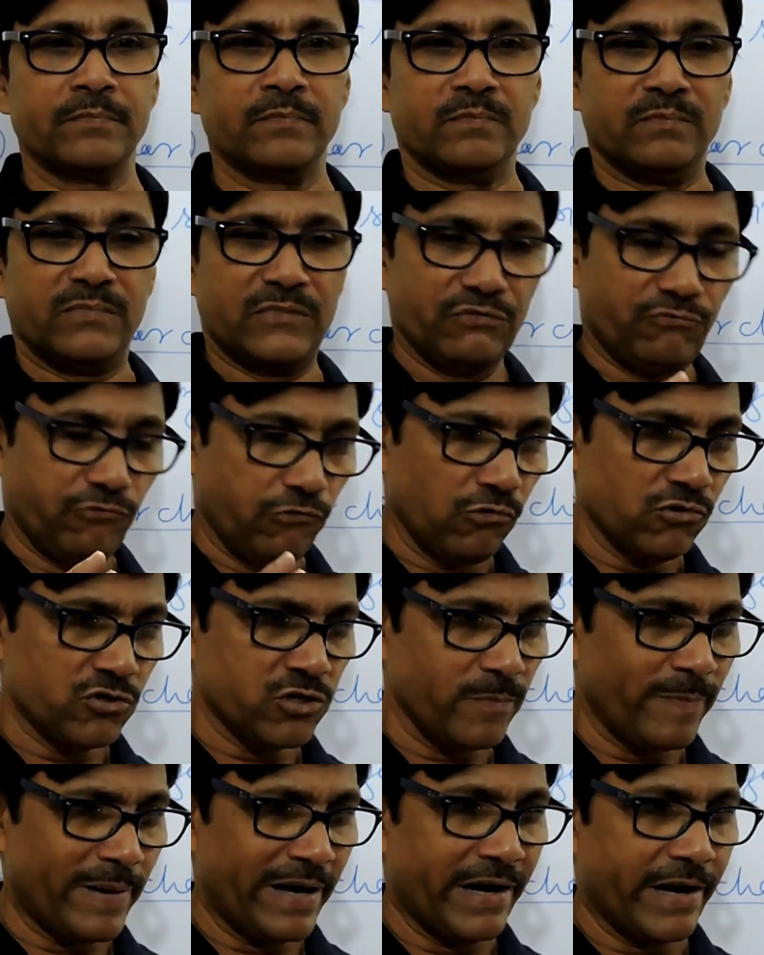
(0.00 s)
the force of
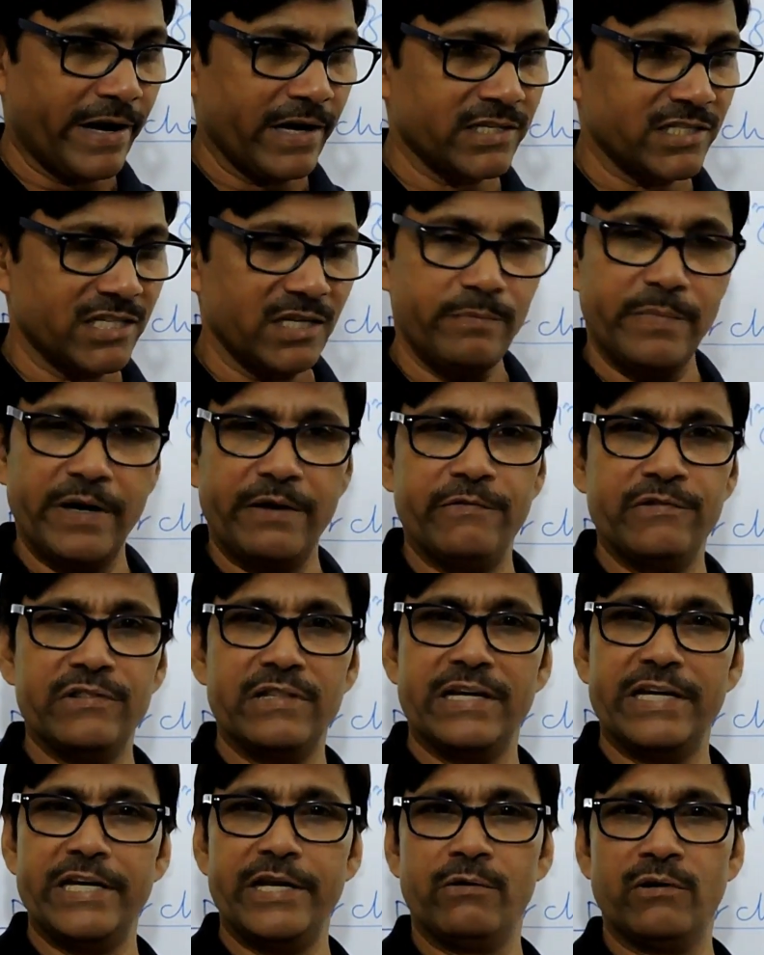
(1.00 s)
attraction between the
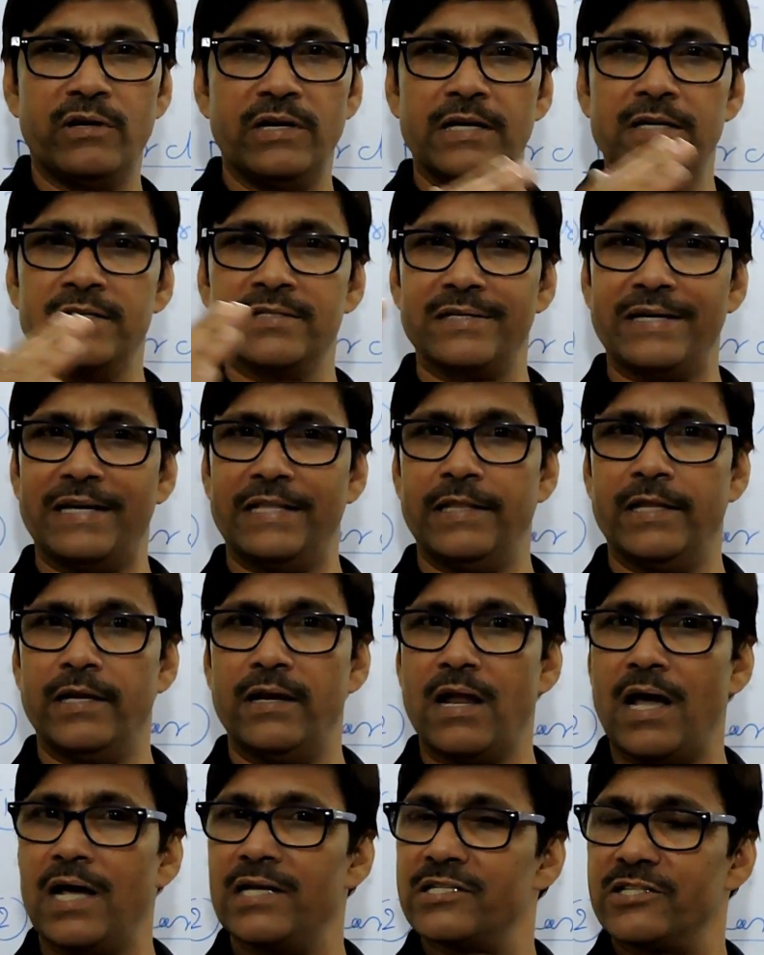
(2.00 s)
nucleus and the
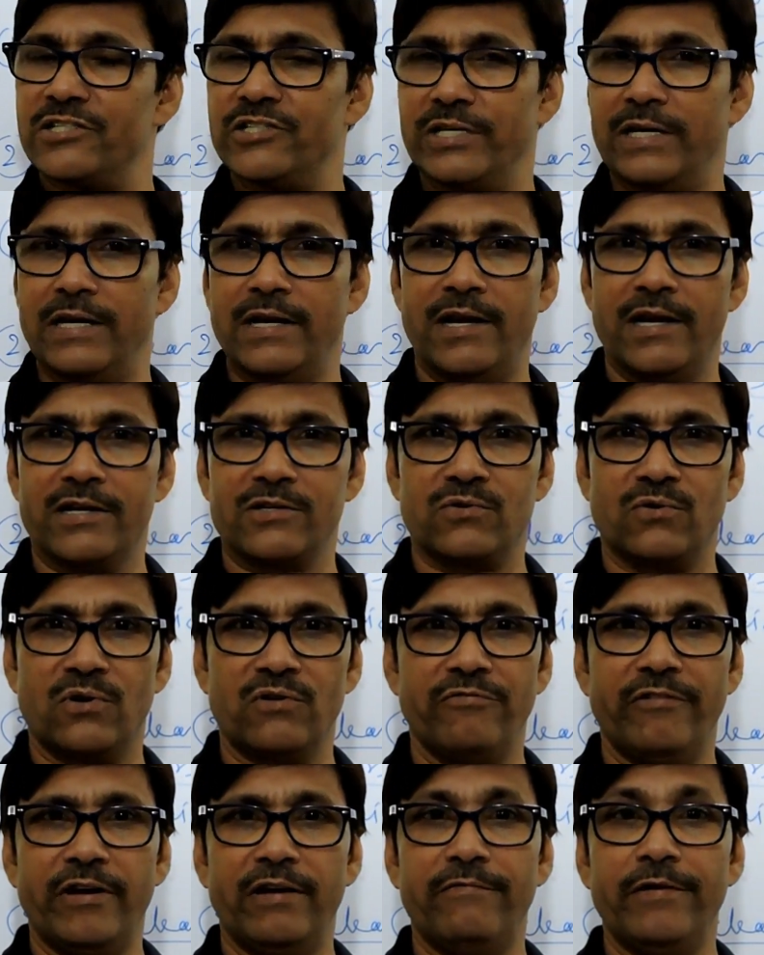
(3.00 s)
last cell electron
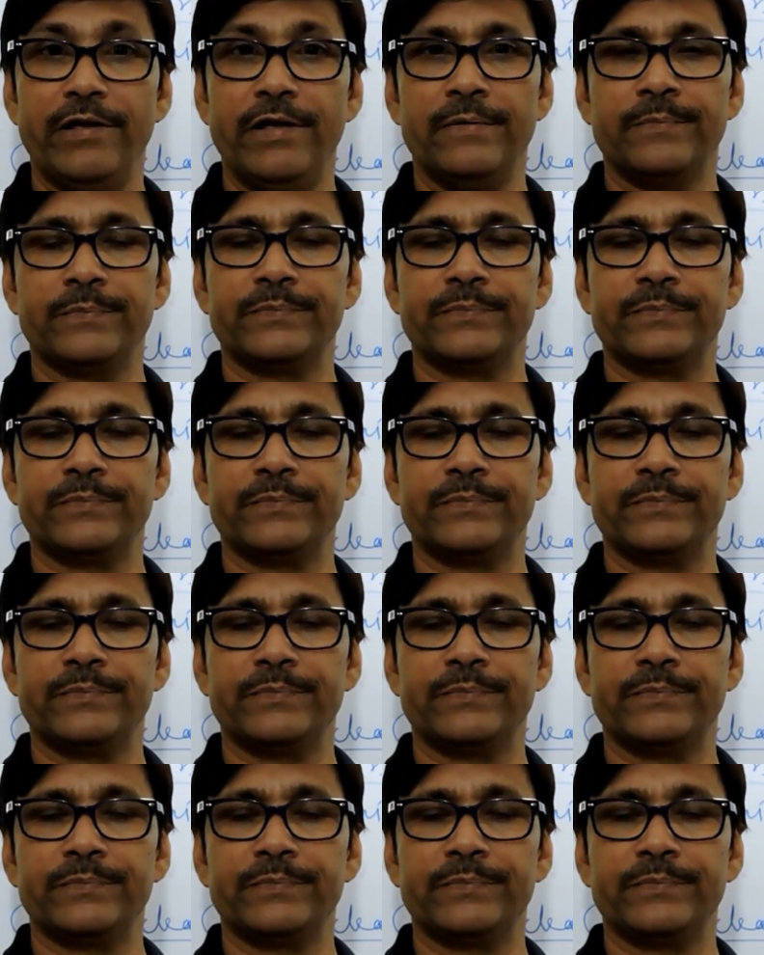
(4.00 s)
will be